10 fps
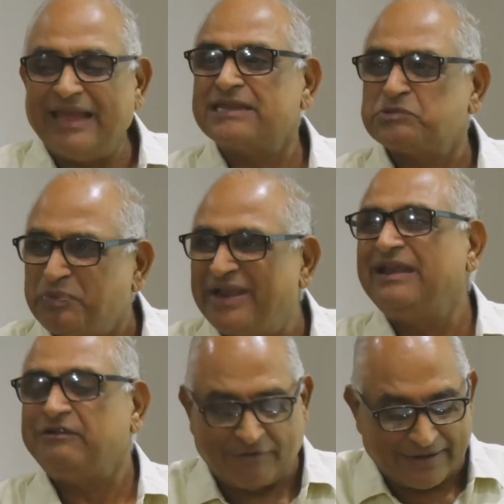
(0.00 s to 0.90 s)

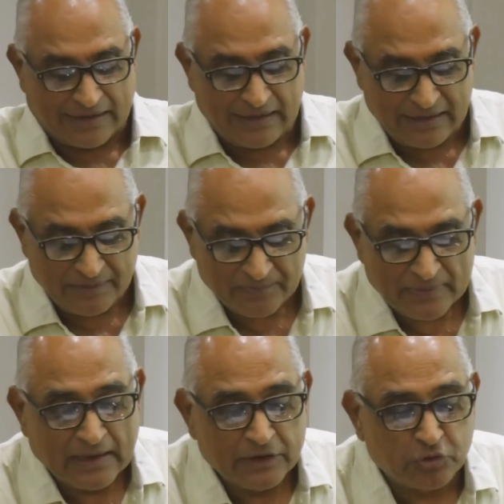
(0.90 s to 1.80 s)
expert world
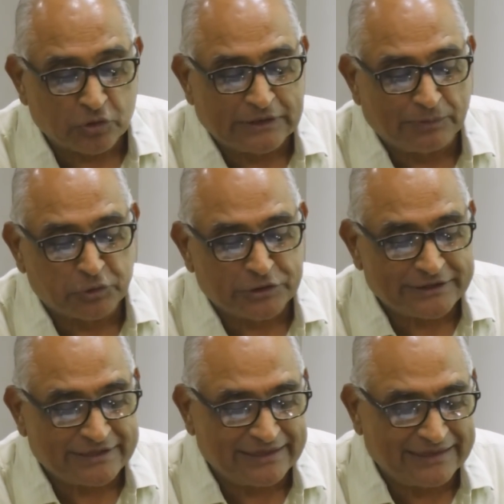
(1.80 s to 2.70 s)
took the
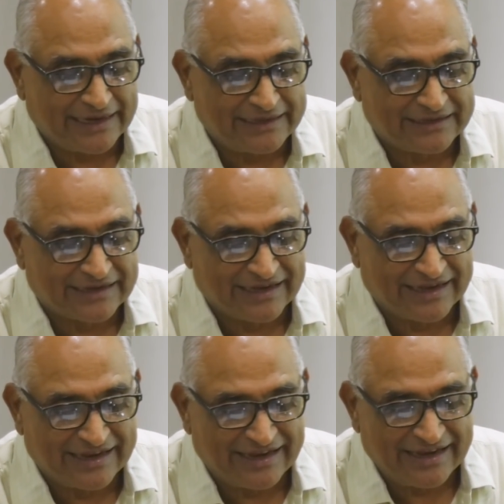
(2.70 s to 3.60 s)
position that uh,
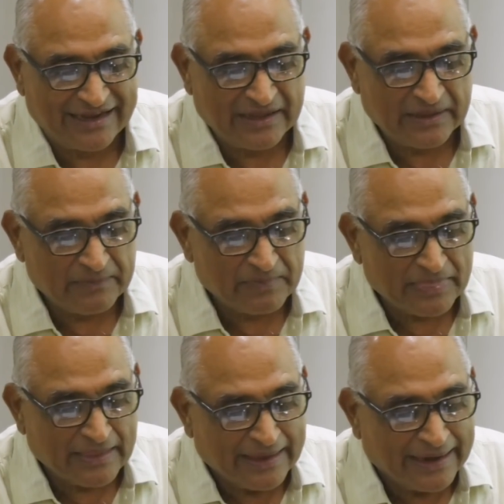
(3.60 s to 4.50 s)

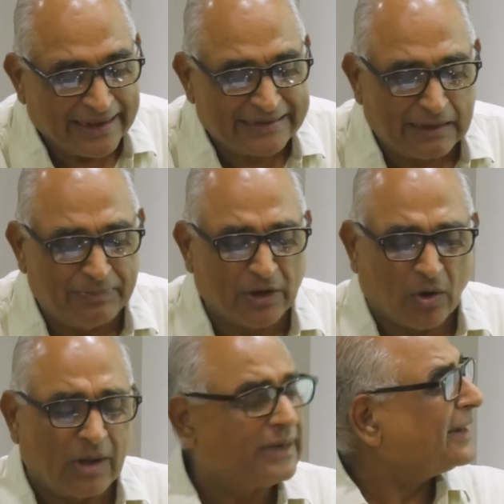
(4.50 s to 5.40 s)
it will be
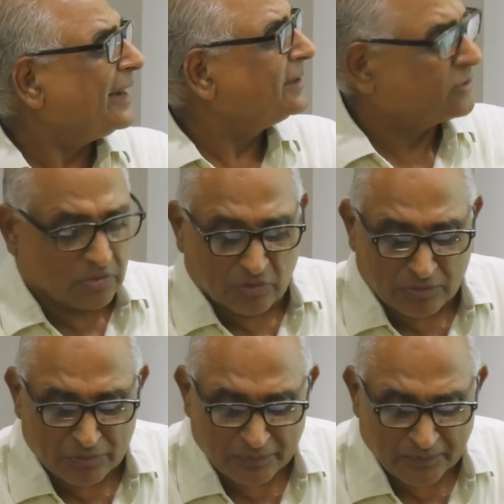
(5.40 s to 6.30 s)
all right
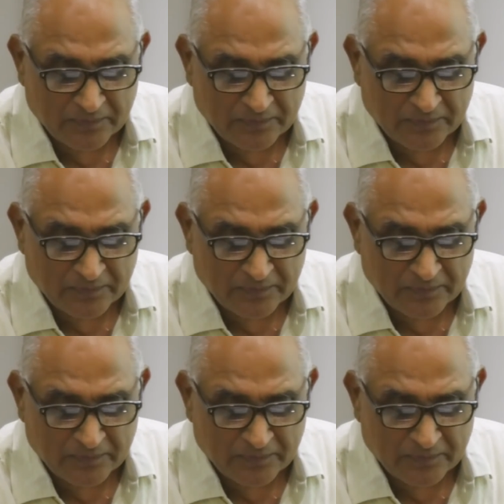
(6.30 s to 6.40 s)
to